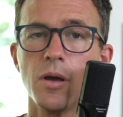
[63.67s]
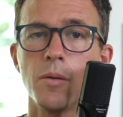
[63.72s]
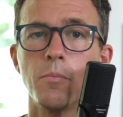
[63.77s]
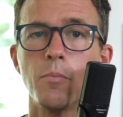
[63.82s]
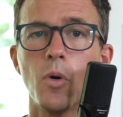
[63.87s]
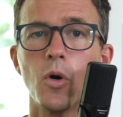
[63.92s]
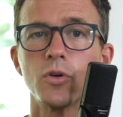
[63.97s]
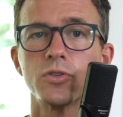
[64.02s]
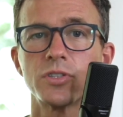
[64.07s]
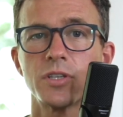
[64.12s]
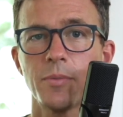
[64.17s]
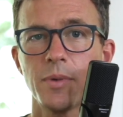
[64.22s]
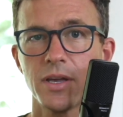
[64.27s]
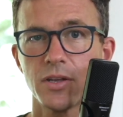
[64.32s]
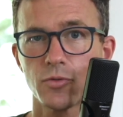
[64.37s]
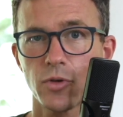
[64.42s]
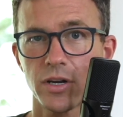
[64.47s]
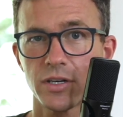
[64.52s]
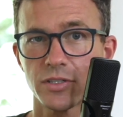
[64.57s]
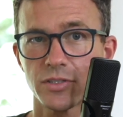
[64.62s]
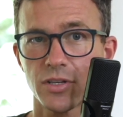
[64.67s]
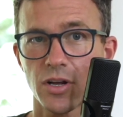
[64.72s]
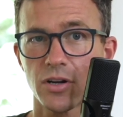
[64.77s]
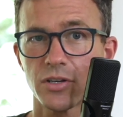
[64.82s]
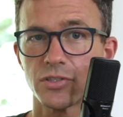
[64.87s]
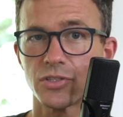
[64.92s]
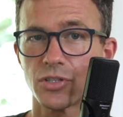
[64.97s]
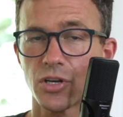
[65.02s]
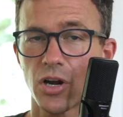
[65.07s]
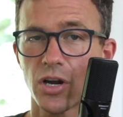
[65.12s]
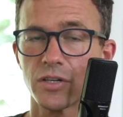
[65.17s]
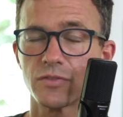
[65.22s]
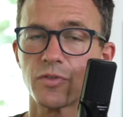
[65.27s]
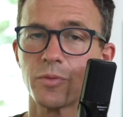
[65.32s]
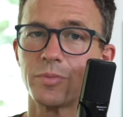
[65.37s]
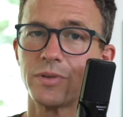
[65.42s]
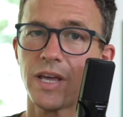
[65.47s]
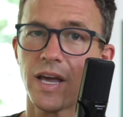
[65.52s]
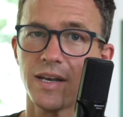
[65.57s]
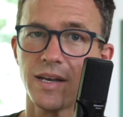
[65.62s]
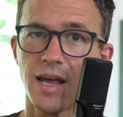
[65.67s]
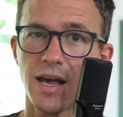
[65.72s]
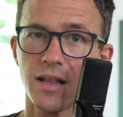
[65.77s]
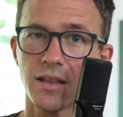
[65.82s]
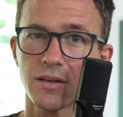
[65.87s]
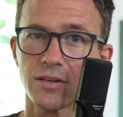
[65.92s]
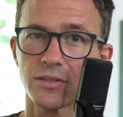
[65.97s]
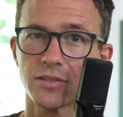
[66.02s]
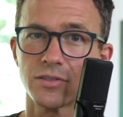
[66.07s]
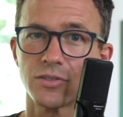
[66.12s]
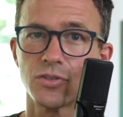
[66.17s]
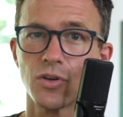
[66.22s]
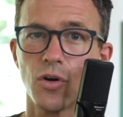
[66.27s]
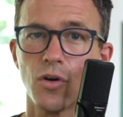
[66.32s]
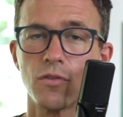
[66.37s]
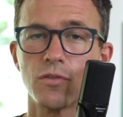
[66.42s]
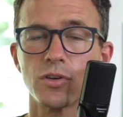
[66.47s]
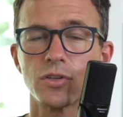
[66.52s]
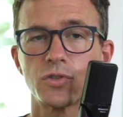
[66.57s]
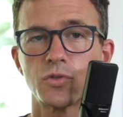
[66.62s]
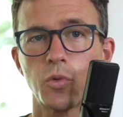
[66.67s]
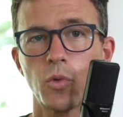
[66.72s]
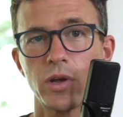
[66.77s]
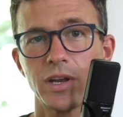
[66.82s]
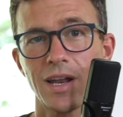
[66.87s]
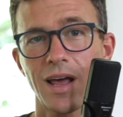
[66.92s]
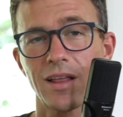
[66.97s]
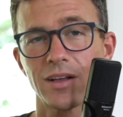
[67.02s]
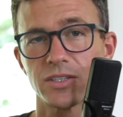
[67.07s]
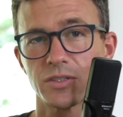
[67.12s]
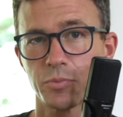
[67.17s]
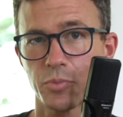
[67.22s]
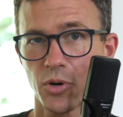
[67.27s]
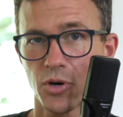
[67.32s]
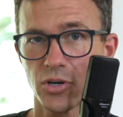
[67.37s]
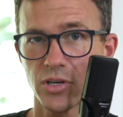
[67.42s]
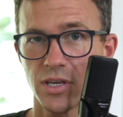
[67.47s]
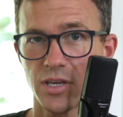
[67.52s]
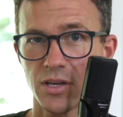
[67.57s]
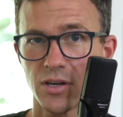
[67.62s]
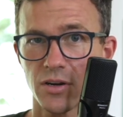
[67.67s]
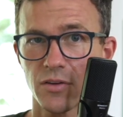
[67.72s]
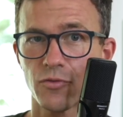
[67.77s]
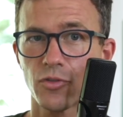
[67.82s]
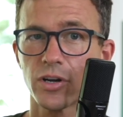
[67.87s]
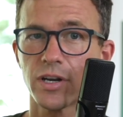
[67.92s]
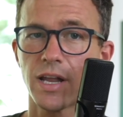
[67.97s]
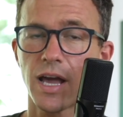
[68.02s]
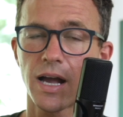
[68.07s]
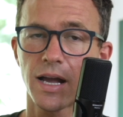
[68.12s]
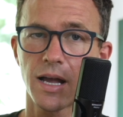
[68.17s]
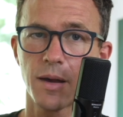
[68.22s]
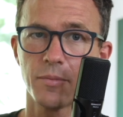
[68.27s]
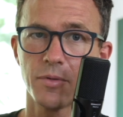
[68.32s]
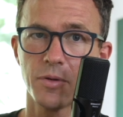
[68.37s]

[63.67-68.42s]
Most domain registrars charge from $10 to over $20 per year for a .com